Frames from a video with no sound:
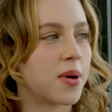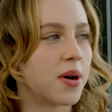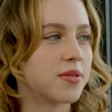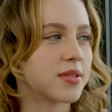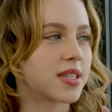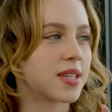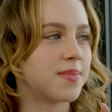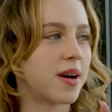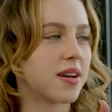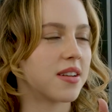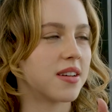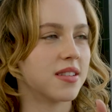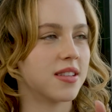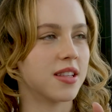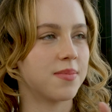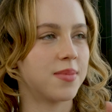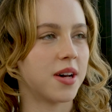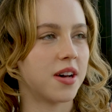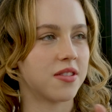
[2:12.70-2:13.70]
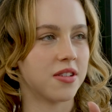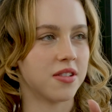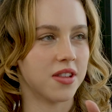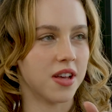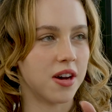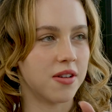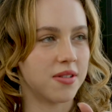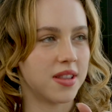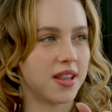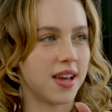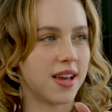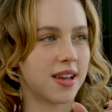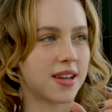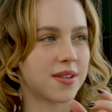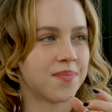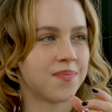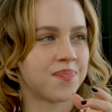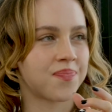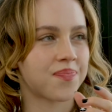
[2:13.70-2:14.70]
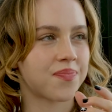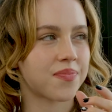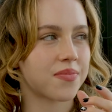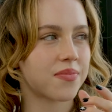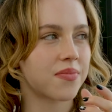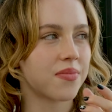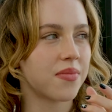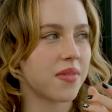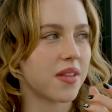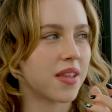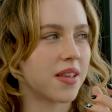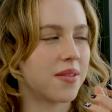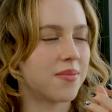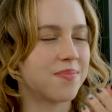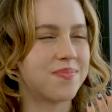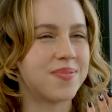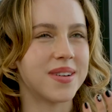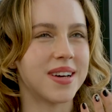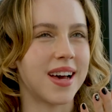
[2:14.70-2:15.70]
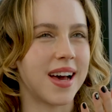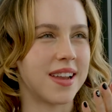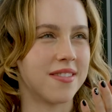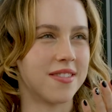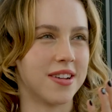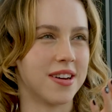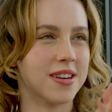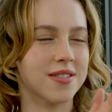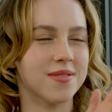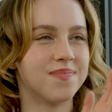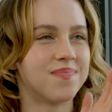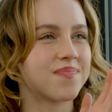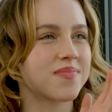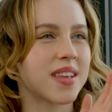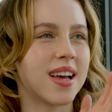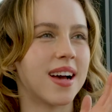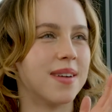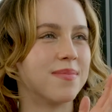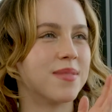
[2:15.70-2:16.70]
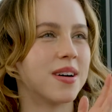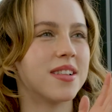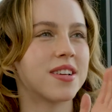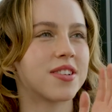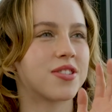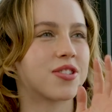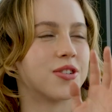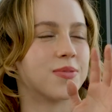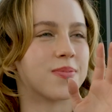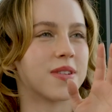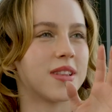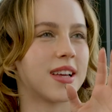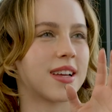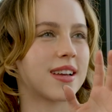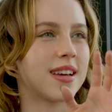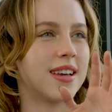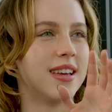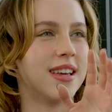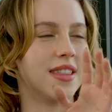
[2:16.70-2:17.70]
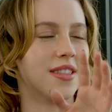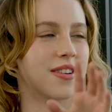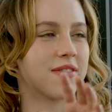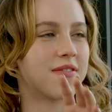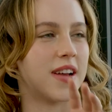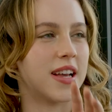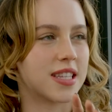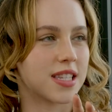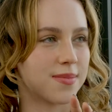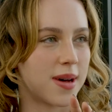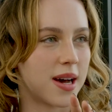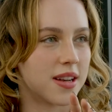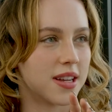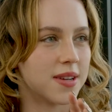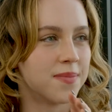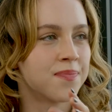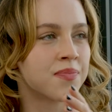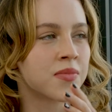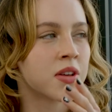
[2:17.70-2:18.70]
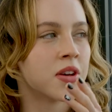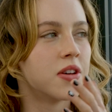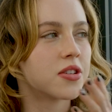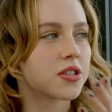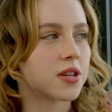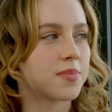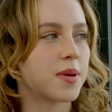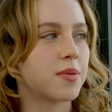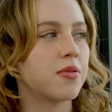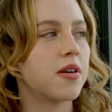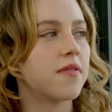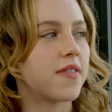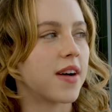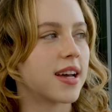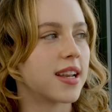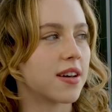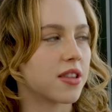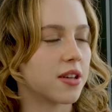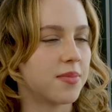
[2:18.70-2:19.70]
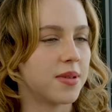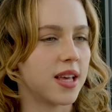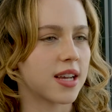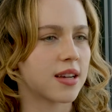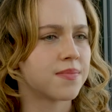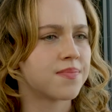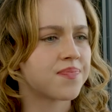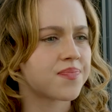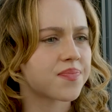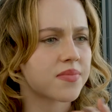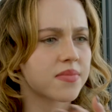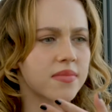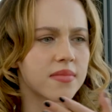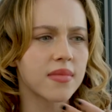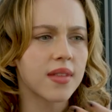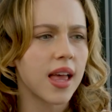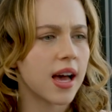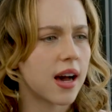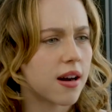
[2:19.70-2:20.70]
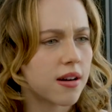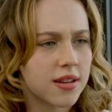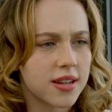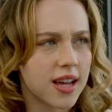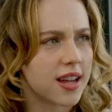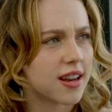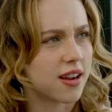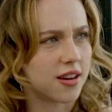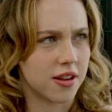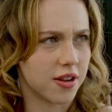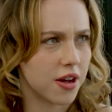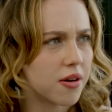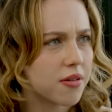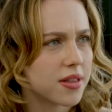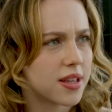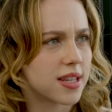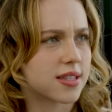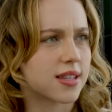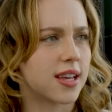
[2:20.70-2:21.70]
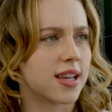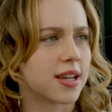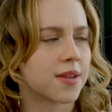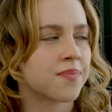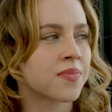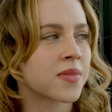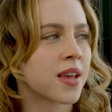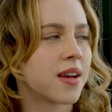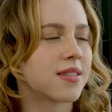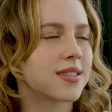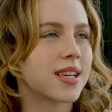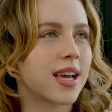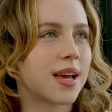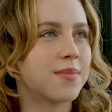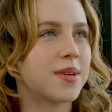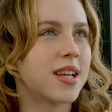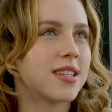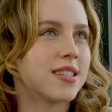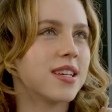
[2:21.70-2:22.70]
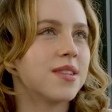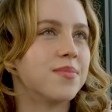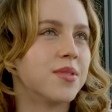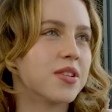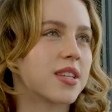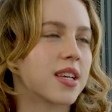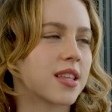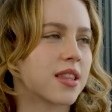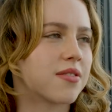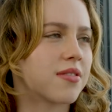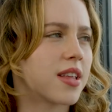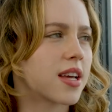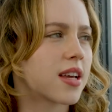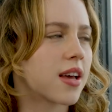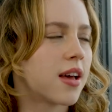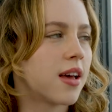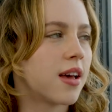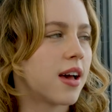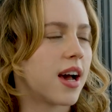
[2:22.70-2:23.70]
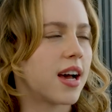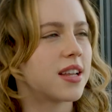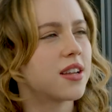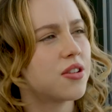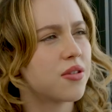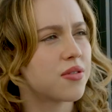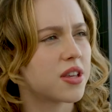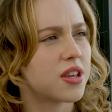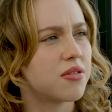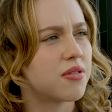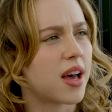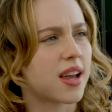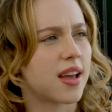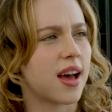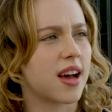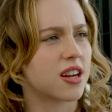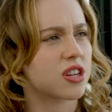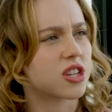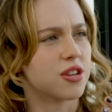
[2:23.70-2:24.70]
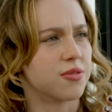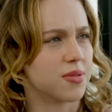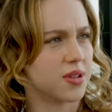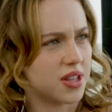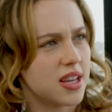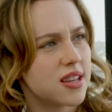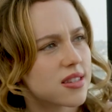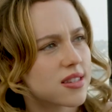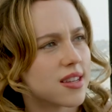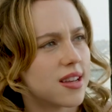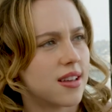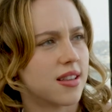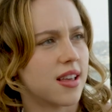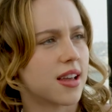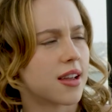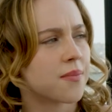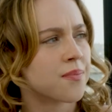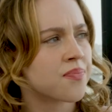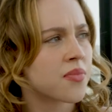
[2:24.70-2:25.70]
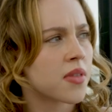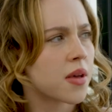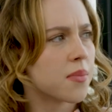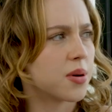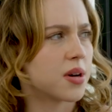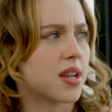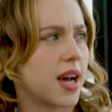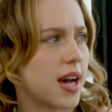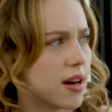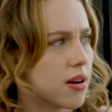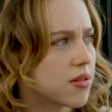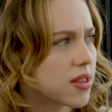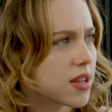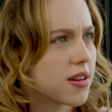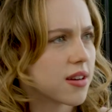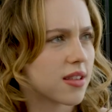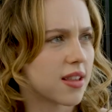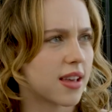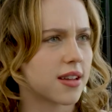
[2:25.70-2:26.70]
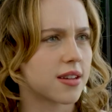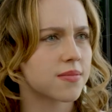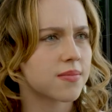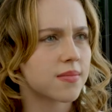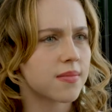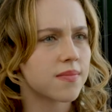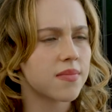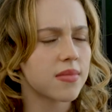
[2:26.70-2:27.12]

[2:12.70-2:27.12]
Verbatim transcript: post about it a little bit on the low and like yeah, but I don't know. I'm not like super like in their face about it, so people will find out. They'll be like, "How did I not know this?" Like I was like, I mean, I did music. They were like, I didn't know that you like actually released it and like put it out there and like